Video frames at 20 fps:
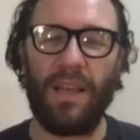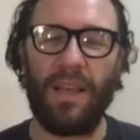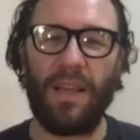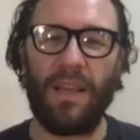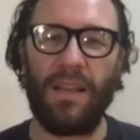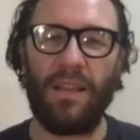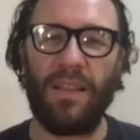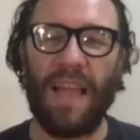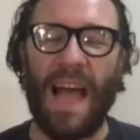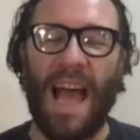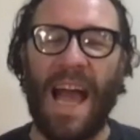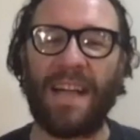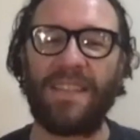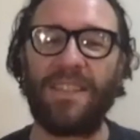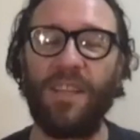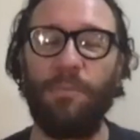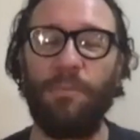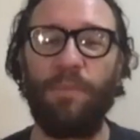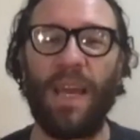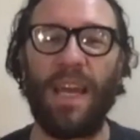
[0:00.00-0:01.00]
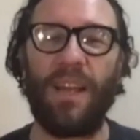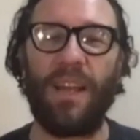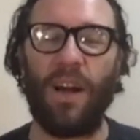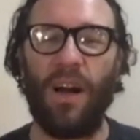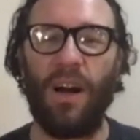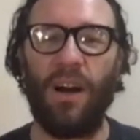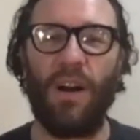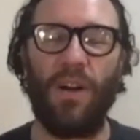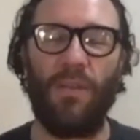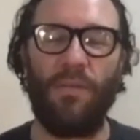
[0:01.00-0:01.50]
lacked a bit
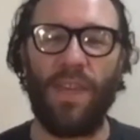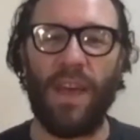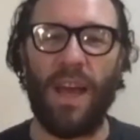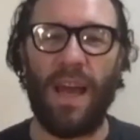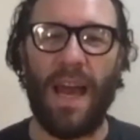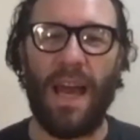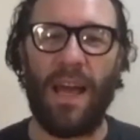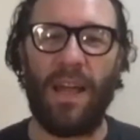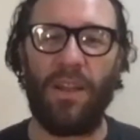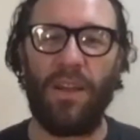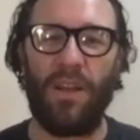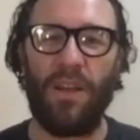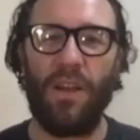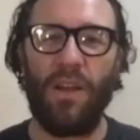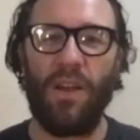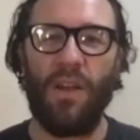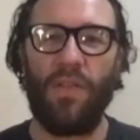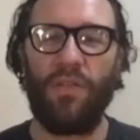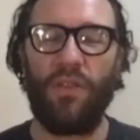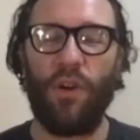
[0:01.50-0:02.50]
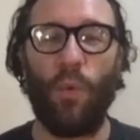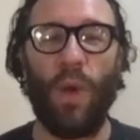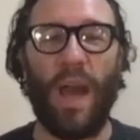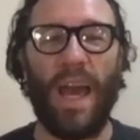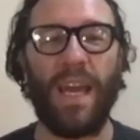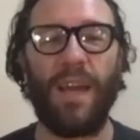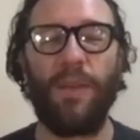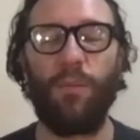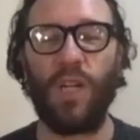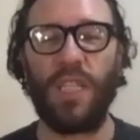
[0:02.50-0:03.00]
of the
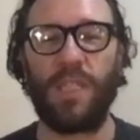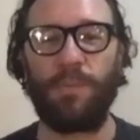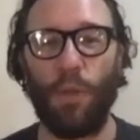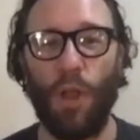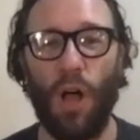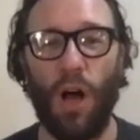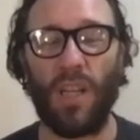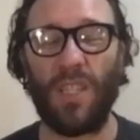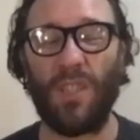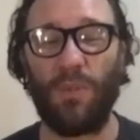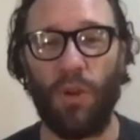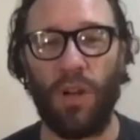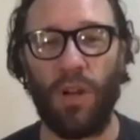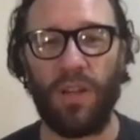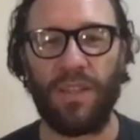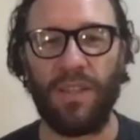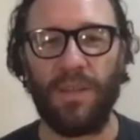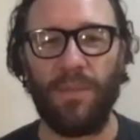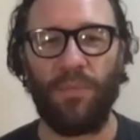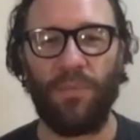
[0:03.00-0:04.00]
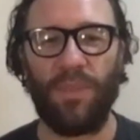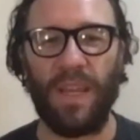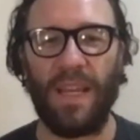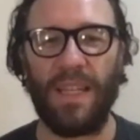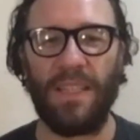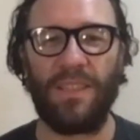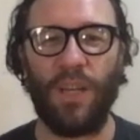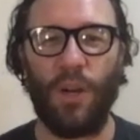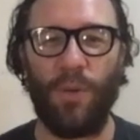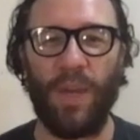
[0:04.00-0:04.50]
way in which blogs worked.
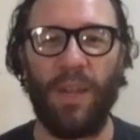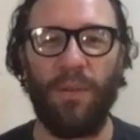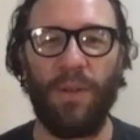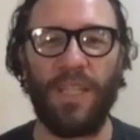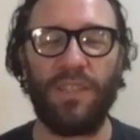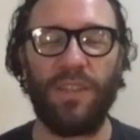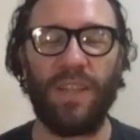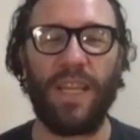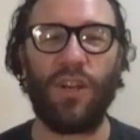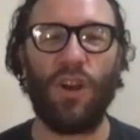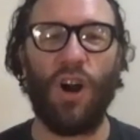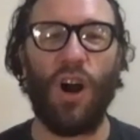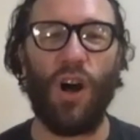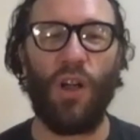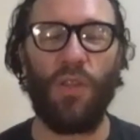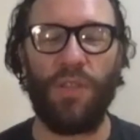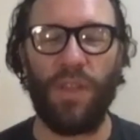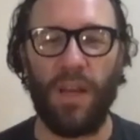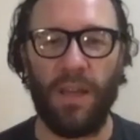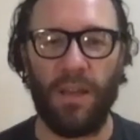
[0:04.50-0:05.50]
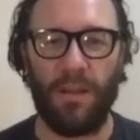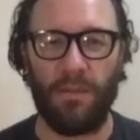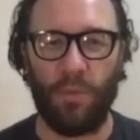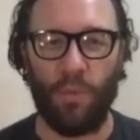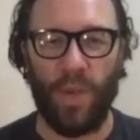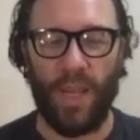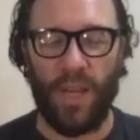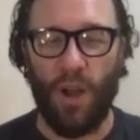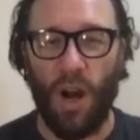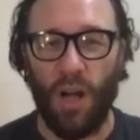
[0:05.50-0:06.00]
And so we originally called
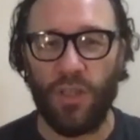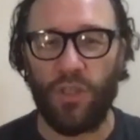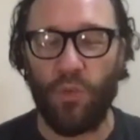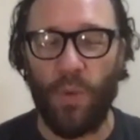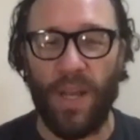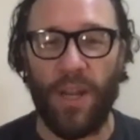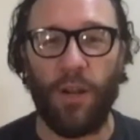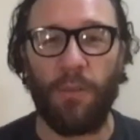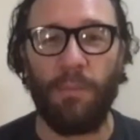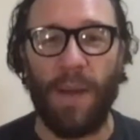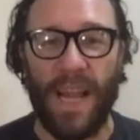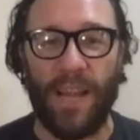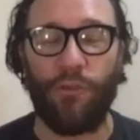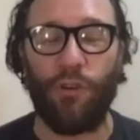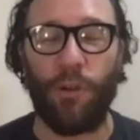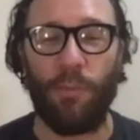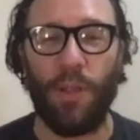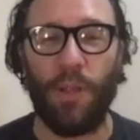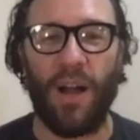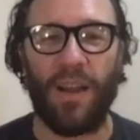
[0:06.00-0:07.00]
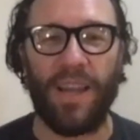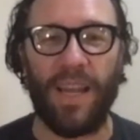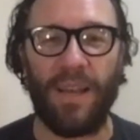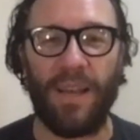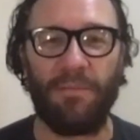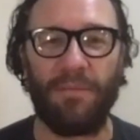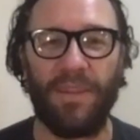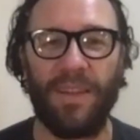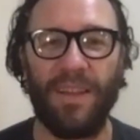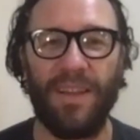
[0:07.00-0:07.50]
Twitter microblogging
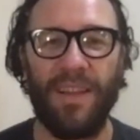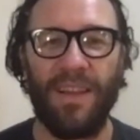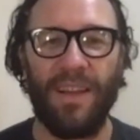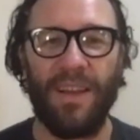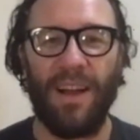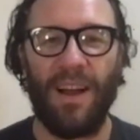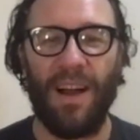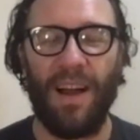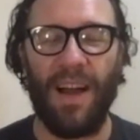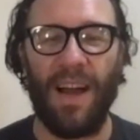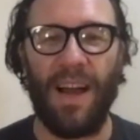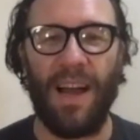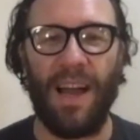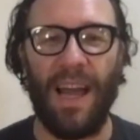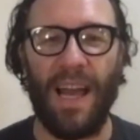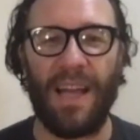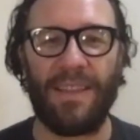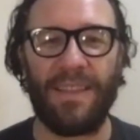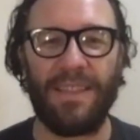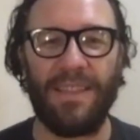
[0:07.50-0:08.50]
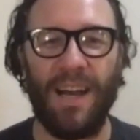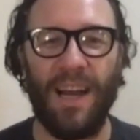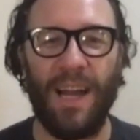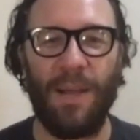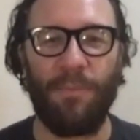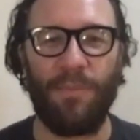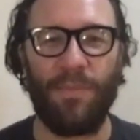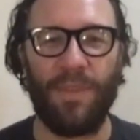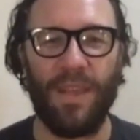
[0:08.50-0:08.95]
at the time.